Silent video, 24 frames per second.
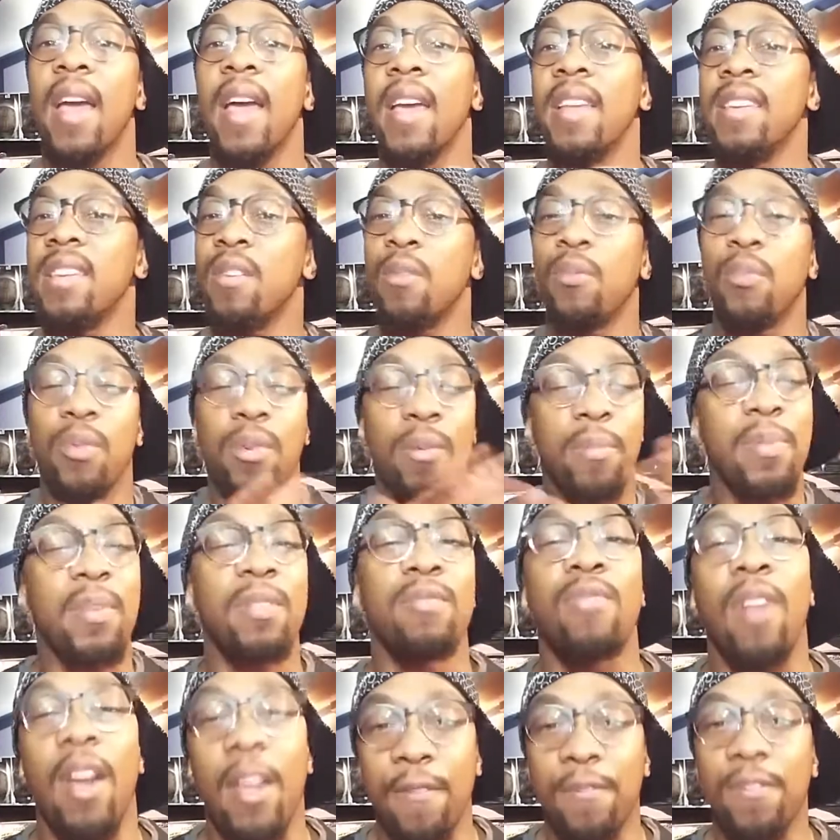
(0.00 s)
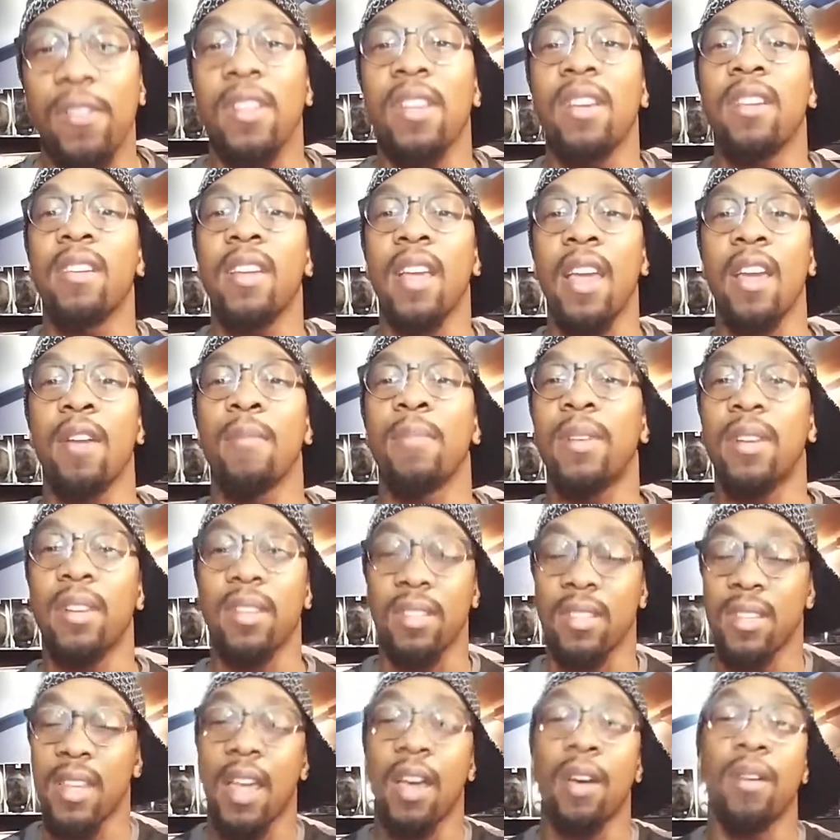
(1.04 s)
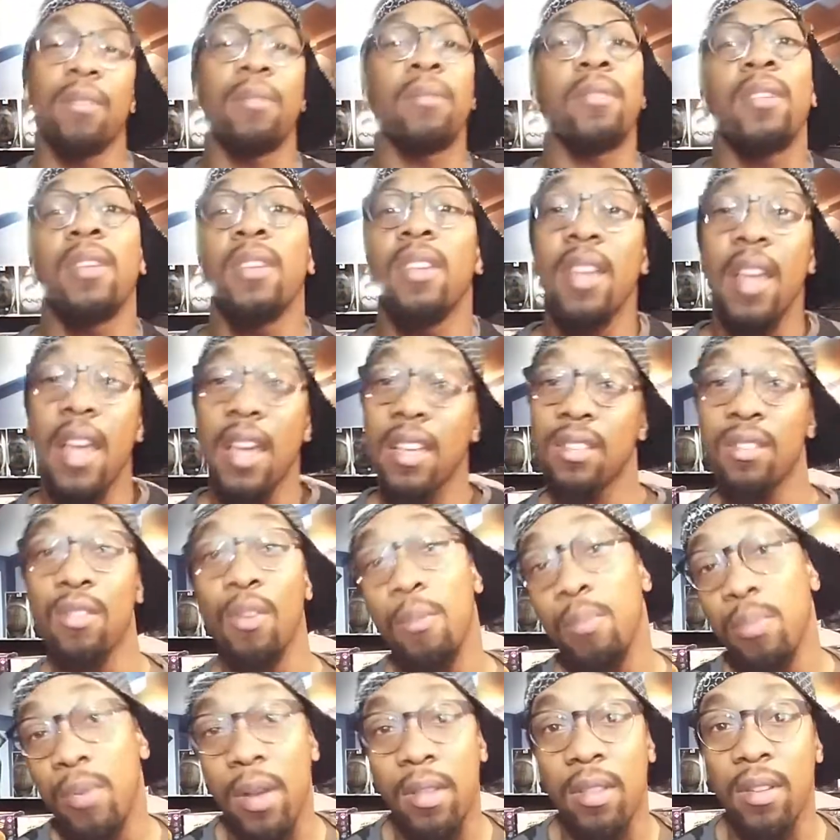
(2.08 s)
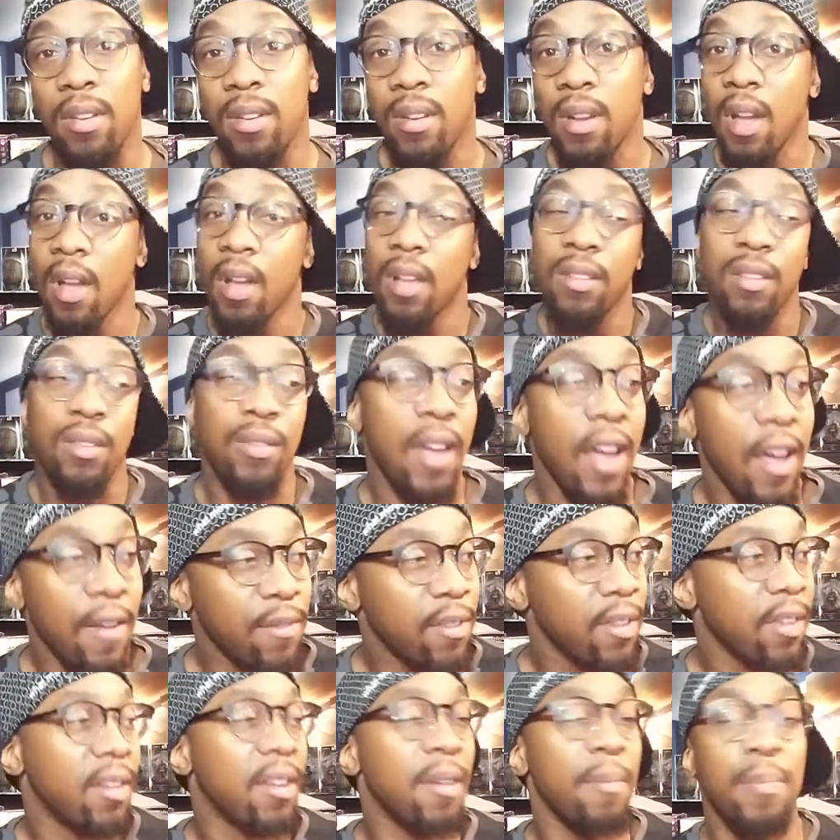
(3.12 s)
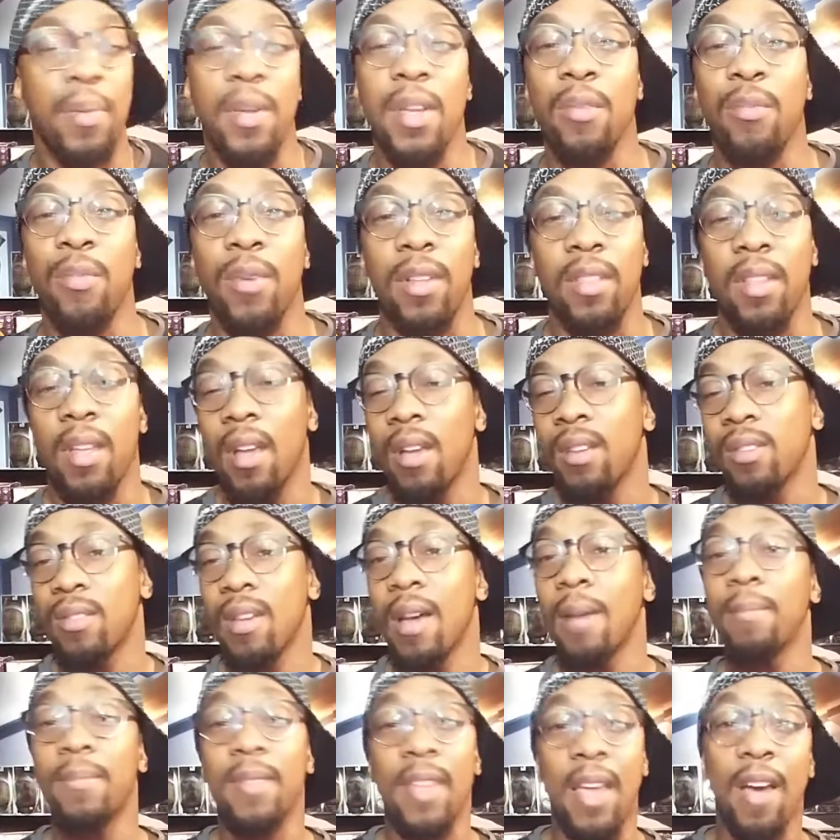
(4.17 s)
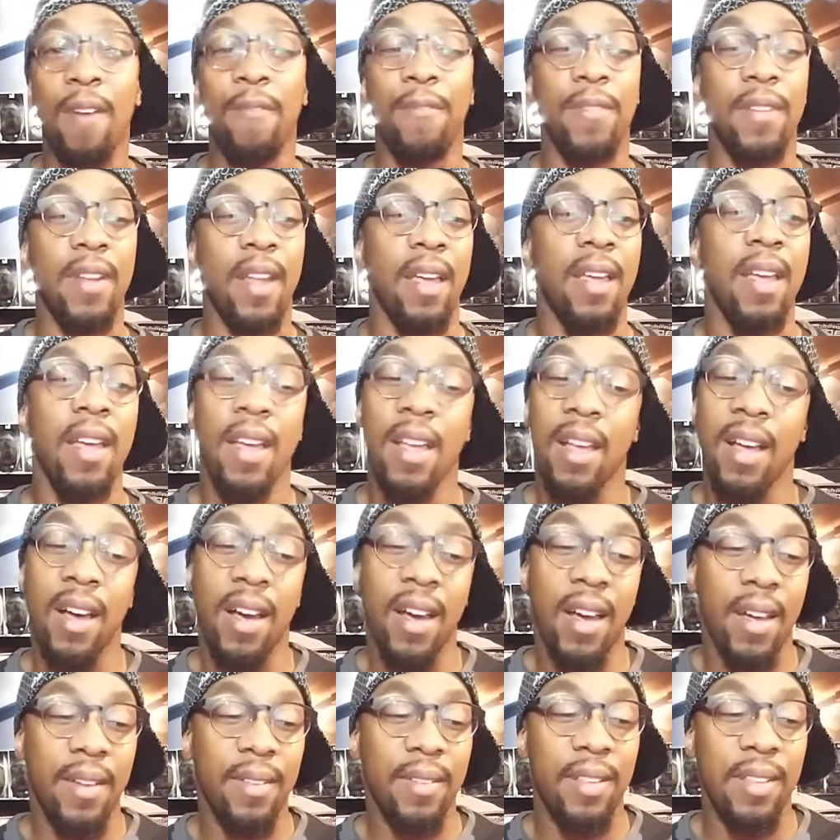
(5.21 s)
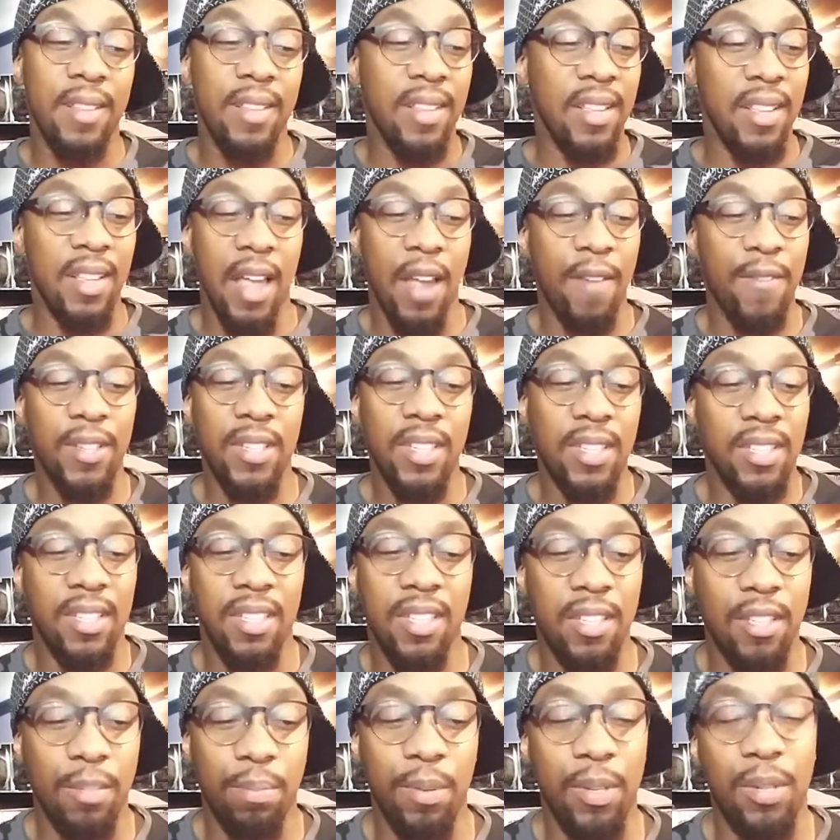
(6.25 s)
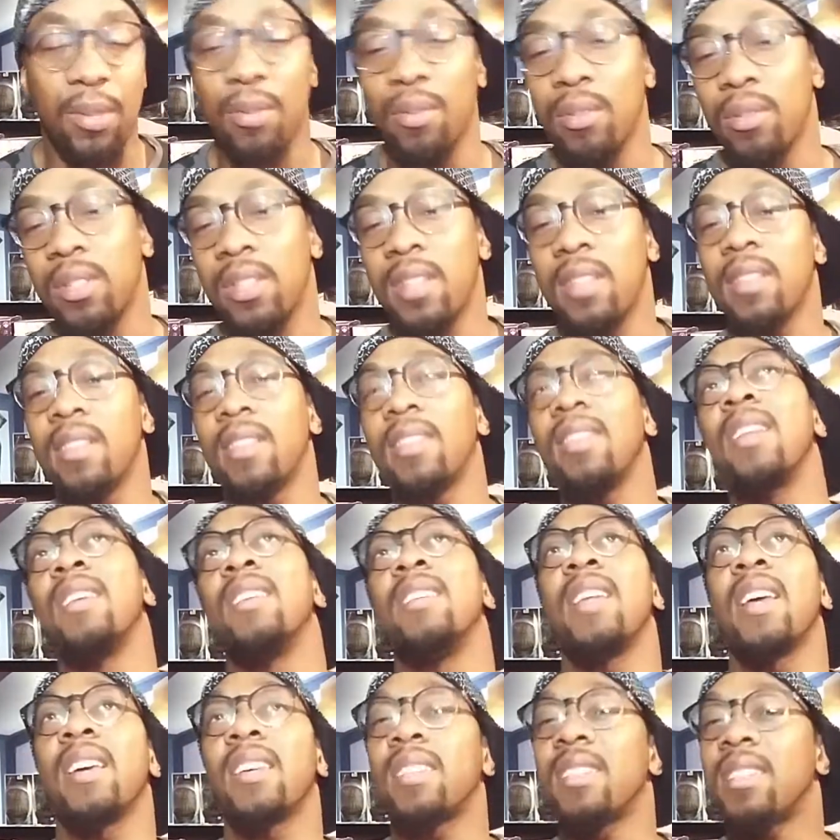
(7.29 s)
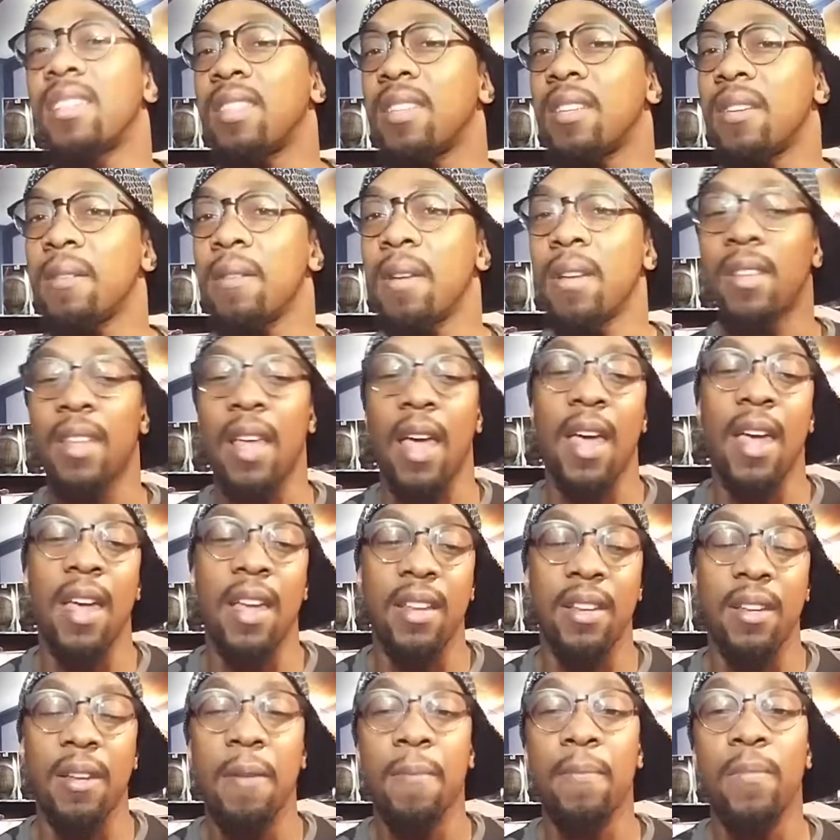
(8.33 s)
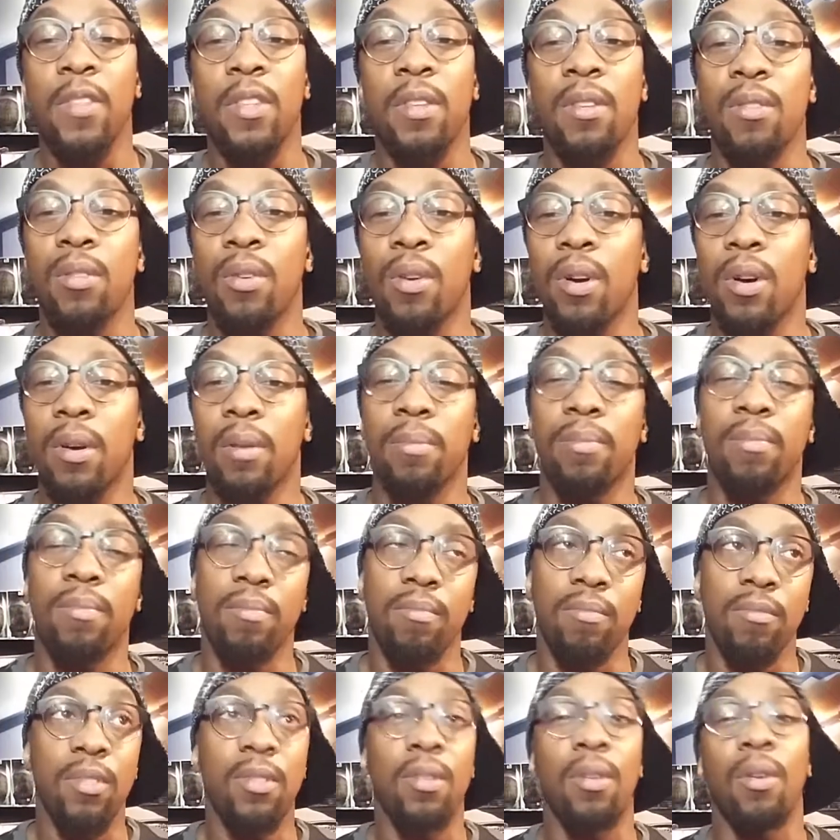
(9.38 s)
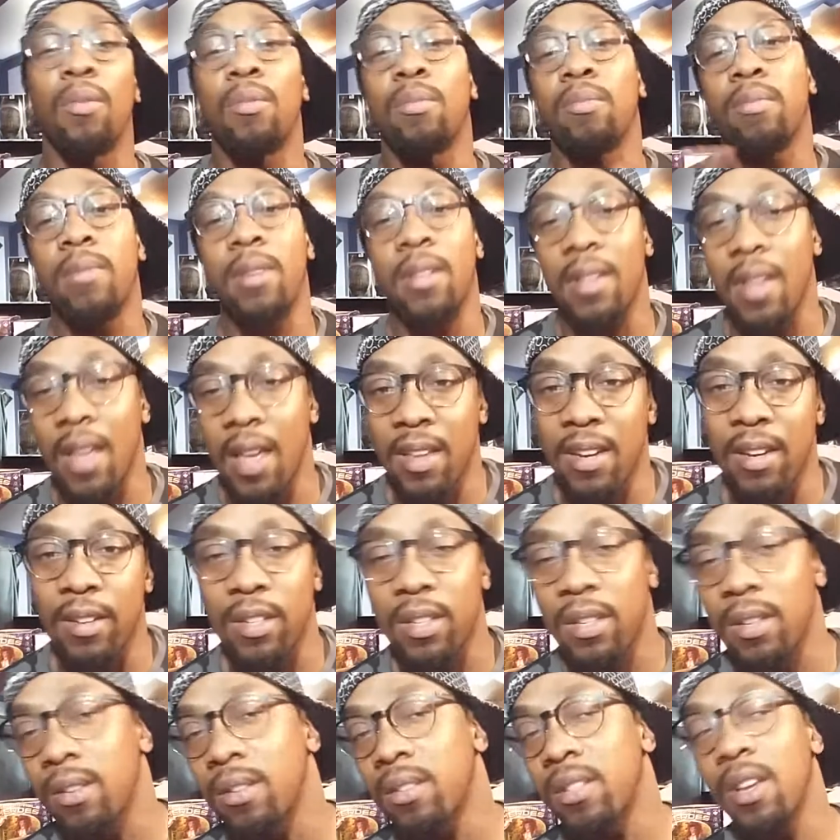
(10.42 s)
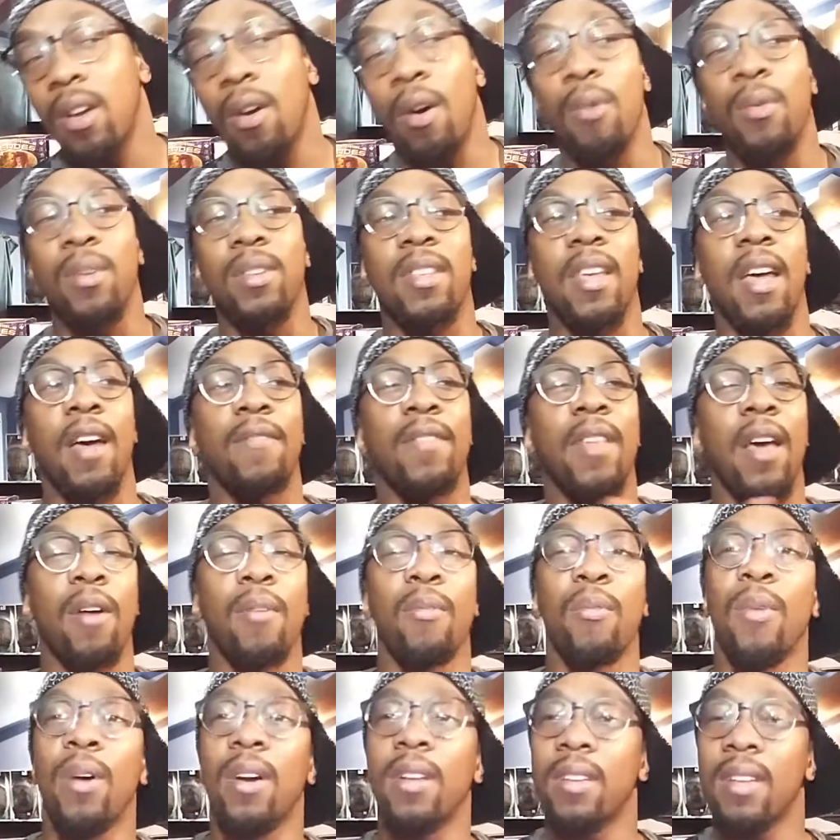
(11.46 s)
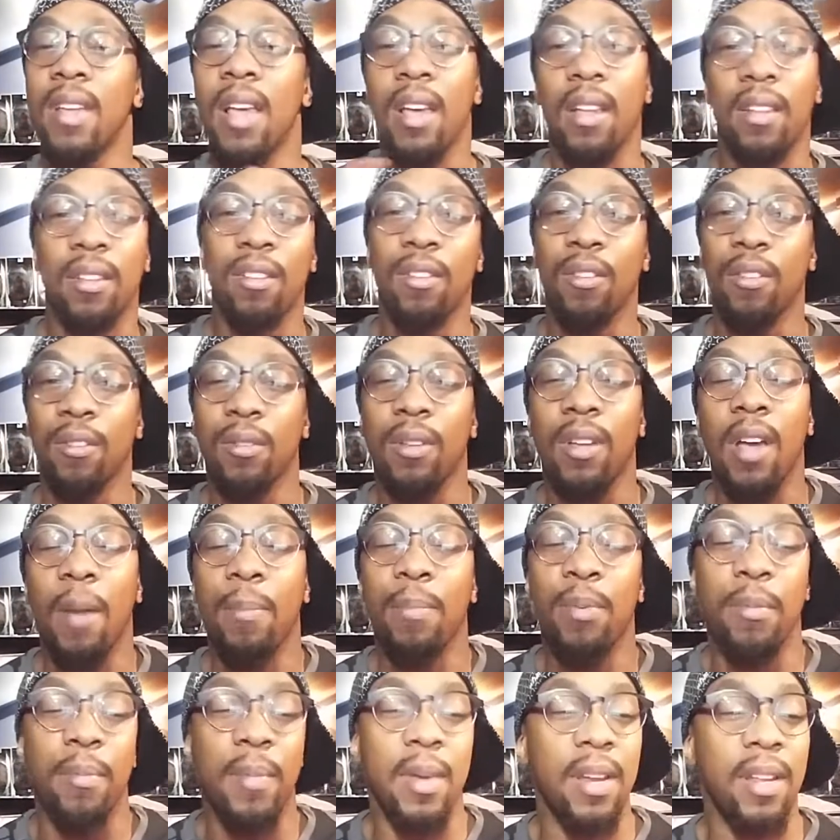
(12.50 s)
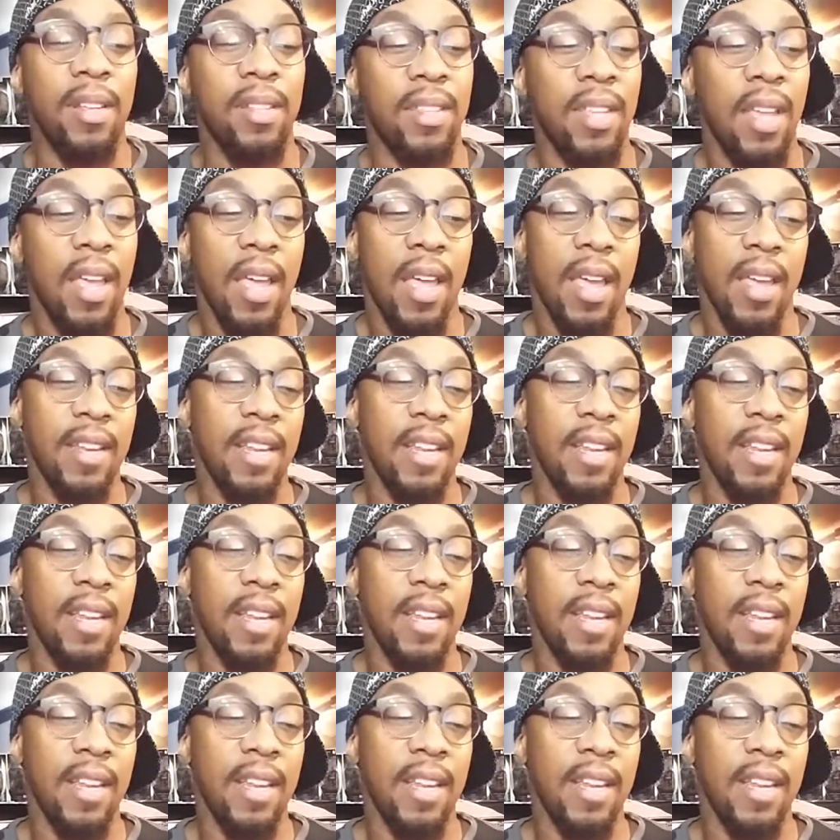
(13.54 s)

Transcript: And then we'll be rightfully on the air because now he has no brother to have to compete with. So I'm down for that. Everything seems pretty cool. And then the next, at the end, you know, at the end of S.H.I.E.L.D., they always have that one little couple minutes.